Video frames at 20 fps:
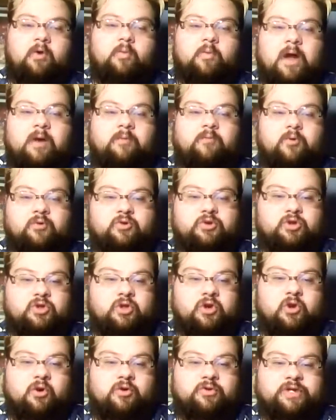Red Rooster
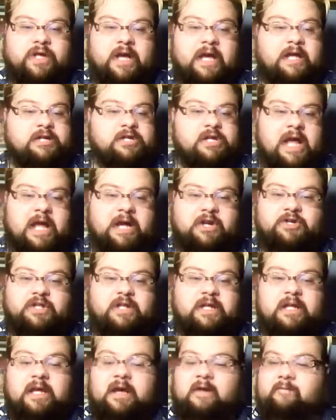the Golden Age,
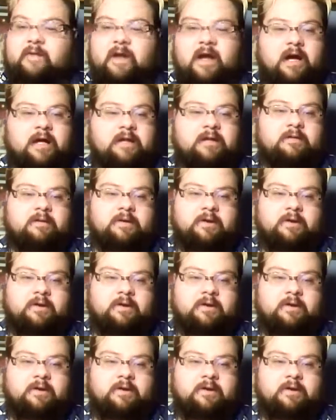actually have not